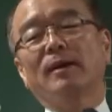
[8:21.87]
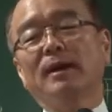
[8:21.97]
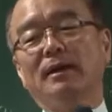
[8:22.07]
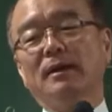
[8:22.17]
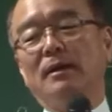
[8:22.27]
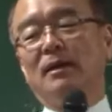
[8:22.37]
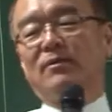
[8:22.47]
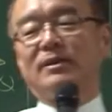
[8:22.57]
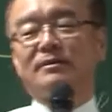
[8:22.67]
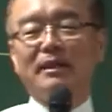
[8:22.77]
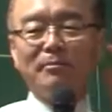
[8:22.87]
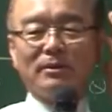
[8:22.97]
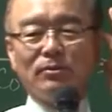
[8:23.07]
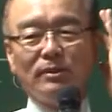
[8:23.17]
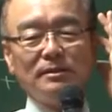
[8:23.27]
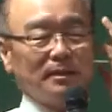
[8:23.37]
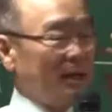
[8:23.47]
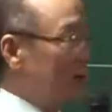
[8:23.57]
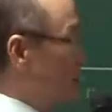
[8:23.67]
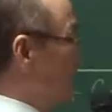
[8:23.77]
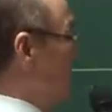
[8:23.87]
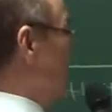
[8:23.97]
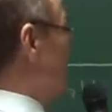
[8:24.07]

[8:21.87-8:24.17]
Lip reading: Okay. Factor number two is that